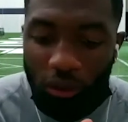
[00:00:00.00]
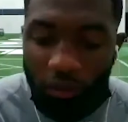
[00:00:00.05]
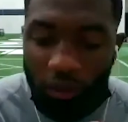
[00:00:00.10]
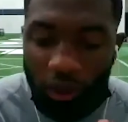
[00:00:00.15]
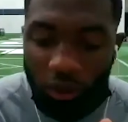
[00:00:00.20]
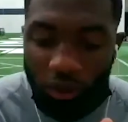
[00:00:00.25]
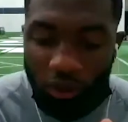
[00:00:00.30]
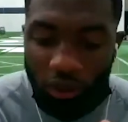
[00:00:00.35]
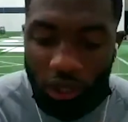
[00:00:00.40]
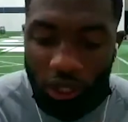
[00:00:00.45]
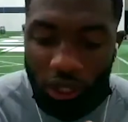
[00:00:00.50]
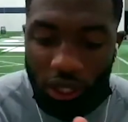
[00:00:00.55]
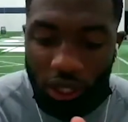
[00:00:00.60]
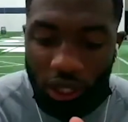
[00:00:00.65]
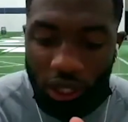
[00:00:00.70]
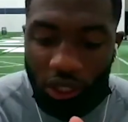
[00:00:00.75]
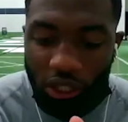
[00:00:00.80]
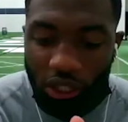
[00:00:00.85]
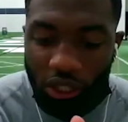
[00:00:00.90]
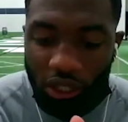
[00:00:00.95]
it feels really
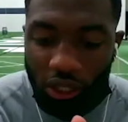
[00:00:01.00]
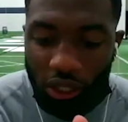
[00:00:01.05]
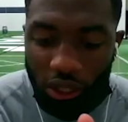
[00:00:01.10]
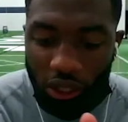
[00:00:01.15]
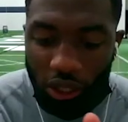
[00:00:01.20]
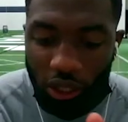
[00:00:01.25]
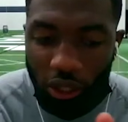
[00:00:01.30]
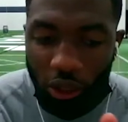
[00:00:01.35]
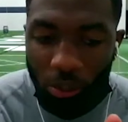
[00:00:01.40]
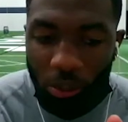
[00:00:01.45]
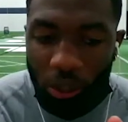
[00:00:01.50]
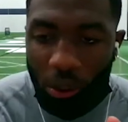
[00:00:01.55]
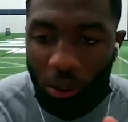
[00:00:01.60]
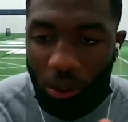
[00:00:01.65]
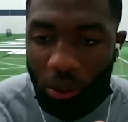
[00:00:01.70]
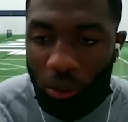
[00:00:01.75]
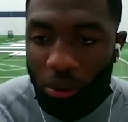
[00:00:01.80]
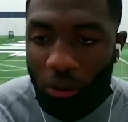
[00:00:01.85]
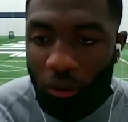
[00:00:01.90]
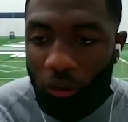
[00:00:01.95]
good to just, you know, be
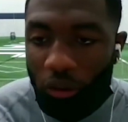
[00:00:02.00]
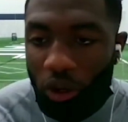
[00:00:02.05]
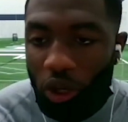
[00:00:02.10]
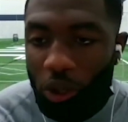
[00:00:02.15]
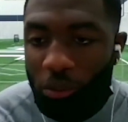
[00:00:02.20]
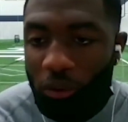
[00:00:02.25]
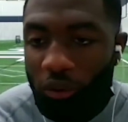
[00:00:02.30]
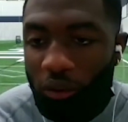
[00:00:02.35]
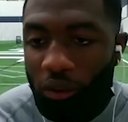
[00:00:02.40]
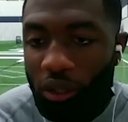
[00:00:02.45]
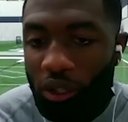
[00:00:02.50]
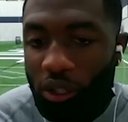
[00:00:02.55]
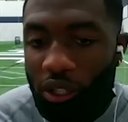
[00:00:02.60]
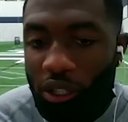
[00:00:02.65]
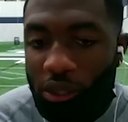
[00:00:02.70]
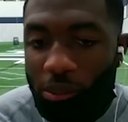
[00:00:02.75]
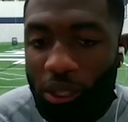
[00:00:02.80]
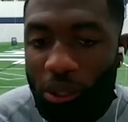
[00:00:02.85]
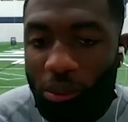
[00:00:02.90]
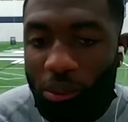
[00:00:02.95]
able to perform in front of
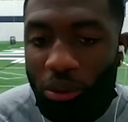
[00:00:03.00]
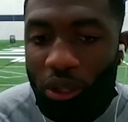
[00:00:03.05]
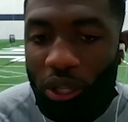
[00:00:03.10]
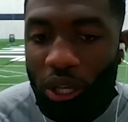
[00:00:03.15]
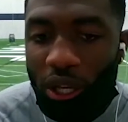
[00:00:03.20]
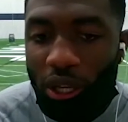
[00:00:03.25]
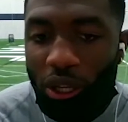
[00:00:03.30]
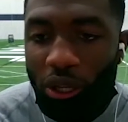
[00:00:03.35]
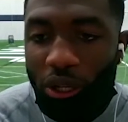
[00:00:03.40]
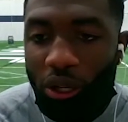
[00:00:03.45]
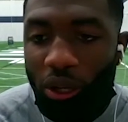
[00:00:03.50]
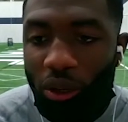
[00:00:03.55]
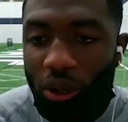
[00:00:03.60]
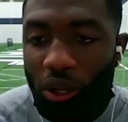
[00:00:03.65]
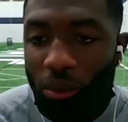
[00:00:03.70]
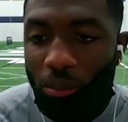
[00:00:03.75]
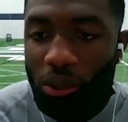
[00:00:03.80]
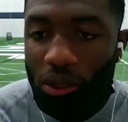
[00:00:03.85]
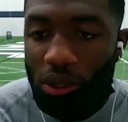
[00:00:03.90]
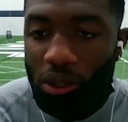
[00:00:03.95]
these people that, you know,
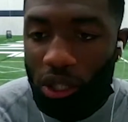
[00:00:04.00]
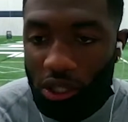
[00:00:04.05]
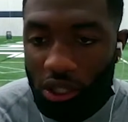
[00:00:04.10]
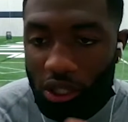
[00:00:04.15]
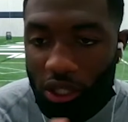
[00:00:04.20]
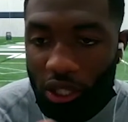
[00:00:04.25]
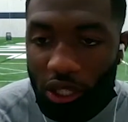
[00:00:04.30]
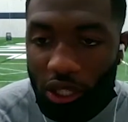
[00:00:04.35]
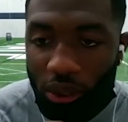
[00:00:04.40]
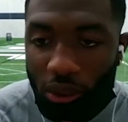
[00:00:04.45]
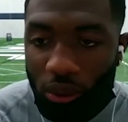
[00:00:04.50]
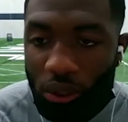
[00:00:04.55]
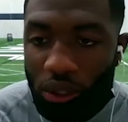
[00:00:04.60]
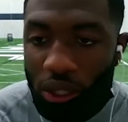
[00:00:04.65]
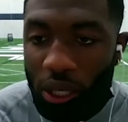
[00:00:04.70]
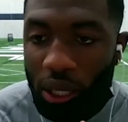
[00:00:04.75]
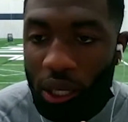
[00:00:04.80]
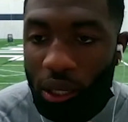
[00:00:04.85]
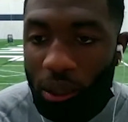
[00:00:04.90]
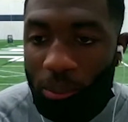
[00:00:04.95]
can potentially get you a
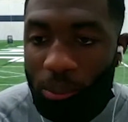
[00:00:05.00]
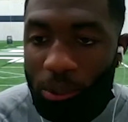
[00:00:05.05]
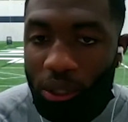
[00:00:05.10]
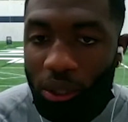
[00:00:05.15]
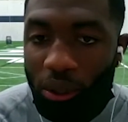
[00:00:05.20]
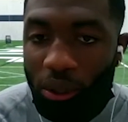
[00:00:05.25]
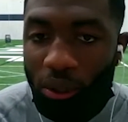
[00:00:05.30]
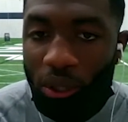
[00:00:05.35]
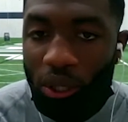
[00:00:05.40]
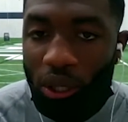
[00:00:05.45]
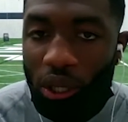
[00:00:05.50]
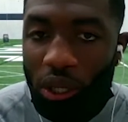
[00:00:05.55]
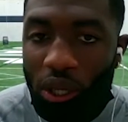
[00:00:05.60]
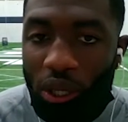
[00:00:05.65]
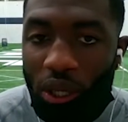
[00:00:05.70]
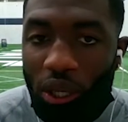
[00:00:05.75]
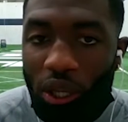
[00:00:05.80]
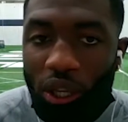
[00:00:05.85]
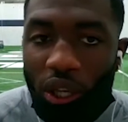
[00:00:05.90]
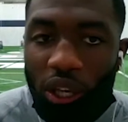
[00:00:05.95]
job. So
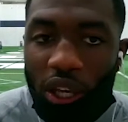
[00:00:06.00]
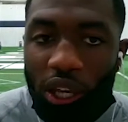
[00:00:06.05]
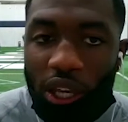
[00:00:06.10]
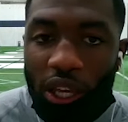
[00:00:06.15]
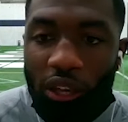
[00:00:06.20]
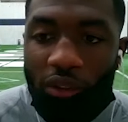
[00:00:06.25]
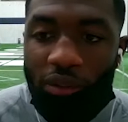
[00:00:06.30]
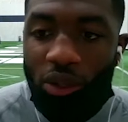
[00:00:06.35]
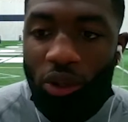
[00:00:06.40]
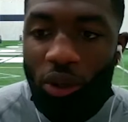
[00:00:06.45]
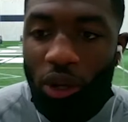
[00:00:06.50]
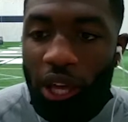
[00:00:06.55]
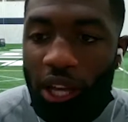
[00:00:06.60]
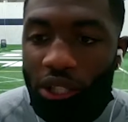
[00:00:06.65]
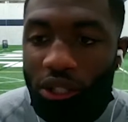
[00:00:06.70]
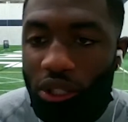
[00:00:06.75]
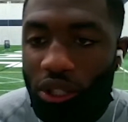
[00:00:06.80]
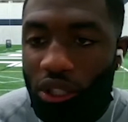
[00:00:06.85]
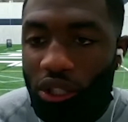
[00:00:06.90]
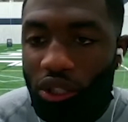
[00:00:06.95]
it gives you an
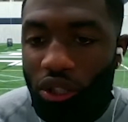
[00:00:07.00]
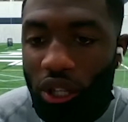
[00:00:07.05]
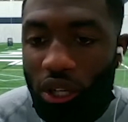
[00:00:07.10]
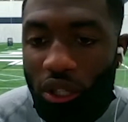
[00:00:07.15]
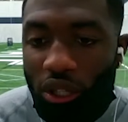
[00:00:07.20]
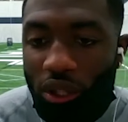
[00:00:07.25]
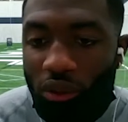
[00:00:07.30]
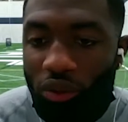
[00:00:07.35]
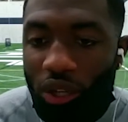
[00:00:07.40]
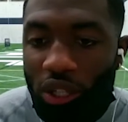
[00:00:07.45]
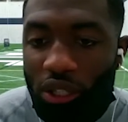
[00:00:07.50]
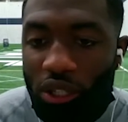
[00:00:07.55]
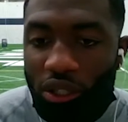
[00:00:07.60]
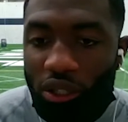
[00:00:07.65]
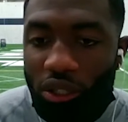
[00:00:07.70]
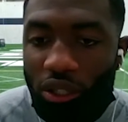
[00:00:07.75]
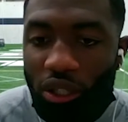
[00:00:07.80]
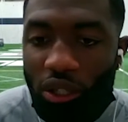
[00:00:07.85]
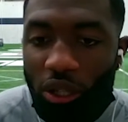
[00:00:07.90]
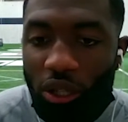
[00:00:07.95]
extra adrenaline rush
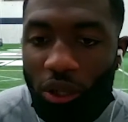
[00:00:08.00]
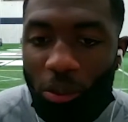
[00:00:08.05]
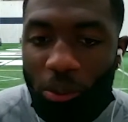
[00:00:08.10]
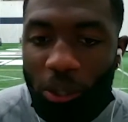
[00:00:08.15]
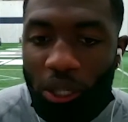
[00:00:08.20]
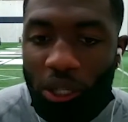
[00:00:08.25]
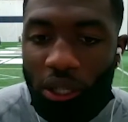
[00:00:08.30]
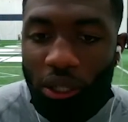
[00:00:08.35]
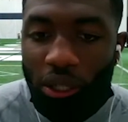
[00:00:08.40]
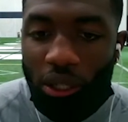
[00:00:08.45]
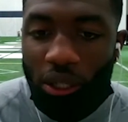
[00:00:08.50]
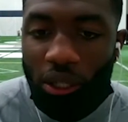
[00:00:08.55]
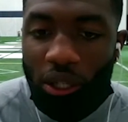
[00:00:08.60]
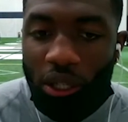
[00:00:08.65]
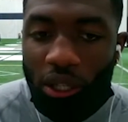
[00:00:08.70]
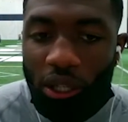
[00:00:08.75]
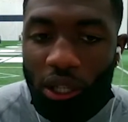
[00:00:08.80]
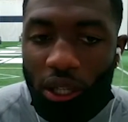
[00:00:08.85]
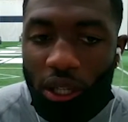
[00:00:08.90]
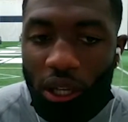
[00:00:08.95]
to, you know, be
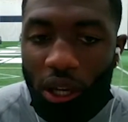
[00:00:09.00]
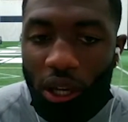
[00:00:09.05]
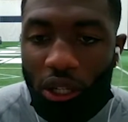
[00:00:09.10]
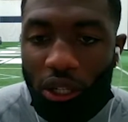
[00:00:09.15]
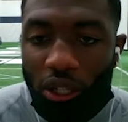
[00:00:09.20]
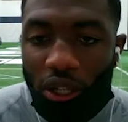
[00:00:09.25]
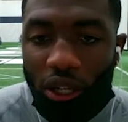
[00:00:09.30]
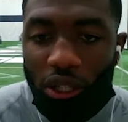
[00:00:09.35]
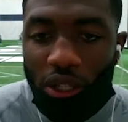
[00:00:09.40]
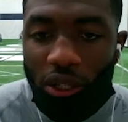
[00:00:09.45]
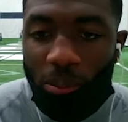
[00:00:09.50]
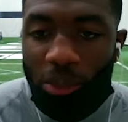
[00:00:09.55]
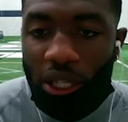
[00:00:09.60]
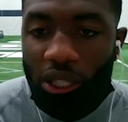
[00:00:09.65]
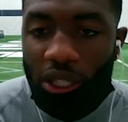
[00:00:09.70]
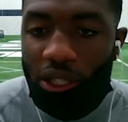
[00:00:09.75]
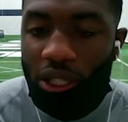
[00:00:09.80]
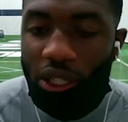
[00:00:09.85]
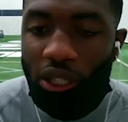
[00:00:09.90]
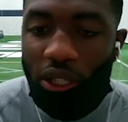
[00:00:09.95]
on your
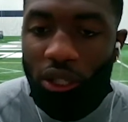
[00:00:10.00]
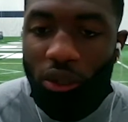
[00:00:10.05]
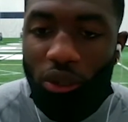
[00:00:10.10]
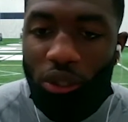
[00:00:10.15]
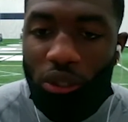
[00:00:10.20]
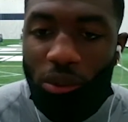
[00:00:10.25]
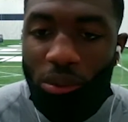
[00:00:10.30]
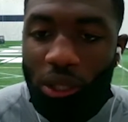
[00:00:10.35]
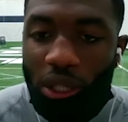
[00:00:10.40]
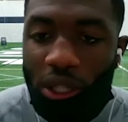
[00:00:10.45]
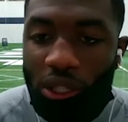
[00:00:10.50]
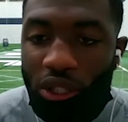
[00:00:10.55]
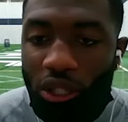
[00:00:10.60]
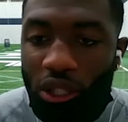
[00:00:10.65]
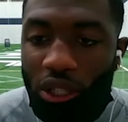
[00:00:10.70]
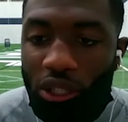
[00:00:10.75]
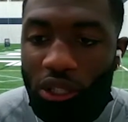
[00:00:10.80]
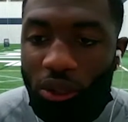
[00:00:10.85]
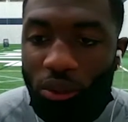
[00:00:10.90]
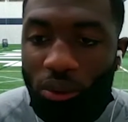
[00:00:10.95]
P's and Q's and be as
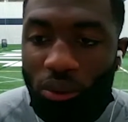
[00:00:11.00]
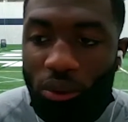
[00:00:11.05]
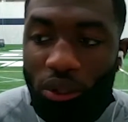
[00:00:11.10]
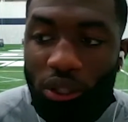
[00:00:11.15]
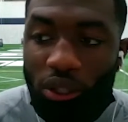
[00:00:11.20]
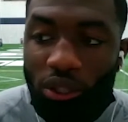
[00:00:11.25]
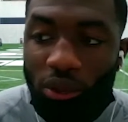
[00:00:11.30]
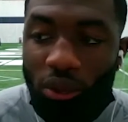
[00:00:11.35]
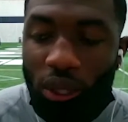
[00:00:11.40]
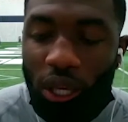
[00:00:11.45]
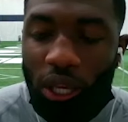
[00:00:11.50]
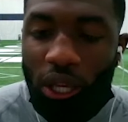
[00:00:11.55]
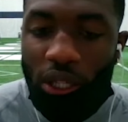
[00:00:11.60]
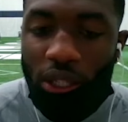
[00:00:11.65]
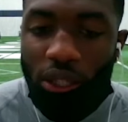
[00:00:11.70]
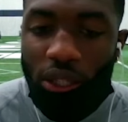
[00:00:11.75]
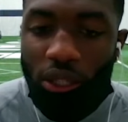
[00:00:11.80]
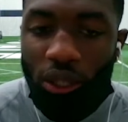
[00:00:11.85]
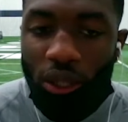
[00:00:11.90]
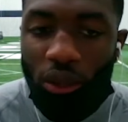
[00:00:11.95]
good as you
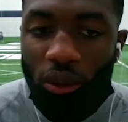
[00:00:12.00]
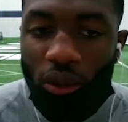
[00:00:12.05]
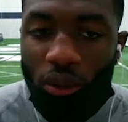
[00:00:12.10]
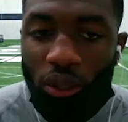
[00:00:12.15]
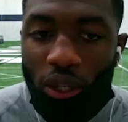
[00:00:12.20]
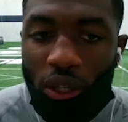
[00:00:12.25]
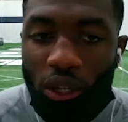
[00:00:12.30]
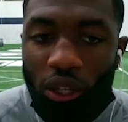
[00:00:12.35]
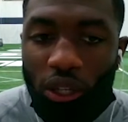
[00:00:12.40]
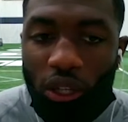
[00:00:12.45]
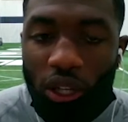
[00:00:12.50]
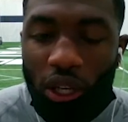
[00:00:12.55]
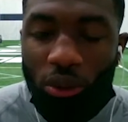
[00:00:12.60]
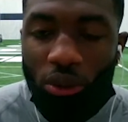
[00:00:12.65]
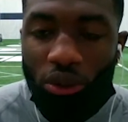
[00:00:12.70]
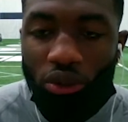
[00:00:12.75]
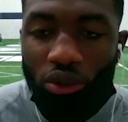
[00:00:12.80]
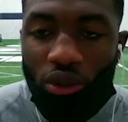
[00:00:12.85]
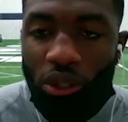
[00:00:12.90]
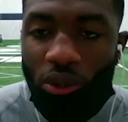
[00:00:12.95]
can. So it
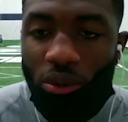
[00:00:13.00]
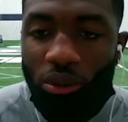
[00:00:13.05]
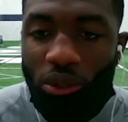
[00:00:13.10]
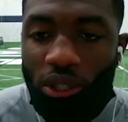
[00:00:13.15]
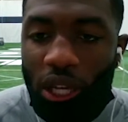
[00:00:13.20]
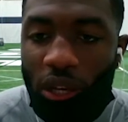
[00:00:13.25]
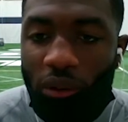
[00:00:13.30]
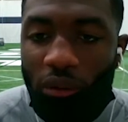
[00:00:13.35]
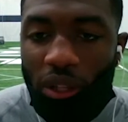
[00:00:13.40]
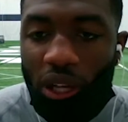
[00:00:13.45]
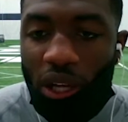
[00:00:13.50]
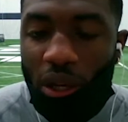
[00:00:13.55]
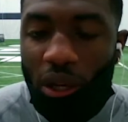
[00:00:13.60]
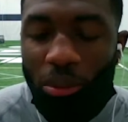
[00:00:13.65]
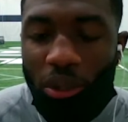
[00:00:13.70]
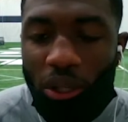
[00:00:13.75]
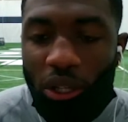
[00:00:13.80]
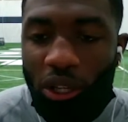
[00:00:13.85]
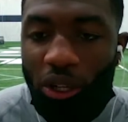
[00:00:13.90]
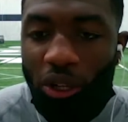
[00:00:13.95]
was definitely
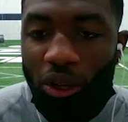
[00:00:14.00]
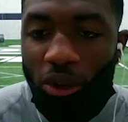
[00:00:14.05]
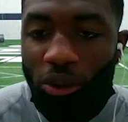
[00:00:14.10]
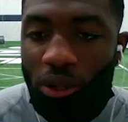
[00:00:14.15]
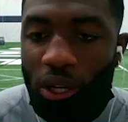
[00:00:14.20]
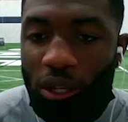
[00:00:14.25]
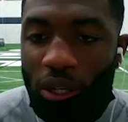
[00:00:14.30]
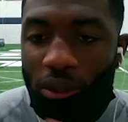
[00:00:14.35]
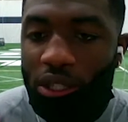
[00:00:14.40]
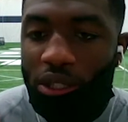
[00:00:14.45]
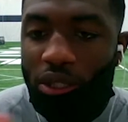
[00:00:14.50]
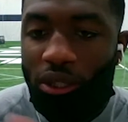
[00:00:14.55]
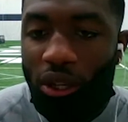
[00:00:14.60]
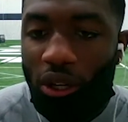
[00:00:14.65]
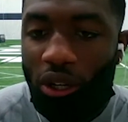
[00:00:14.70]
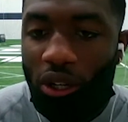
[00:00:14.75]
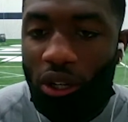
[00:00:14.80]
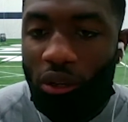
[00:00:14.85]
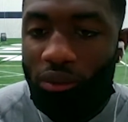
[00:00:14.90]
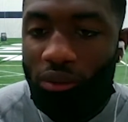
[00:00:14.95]
humbling. You know, I
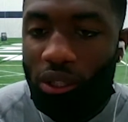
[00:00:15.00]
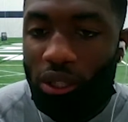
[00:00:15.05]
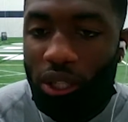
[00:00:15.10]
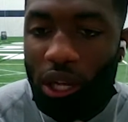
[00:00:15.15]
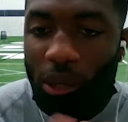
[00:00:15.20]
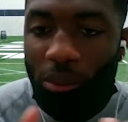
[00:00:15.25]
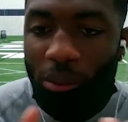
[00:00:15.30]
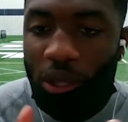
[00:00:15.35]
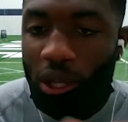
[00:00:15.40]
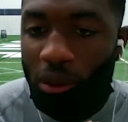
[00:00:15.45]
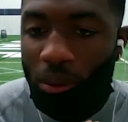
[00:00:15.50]
started up just I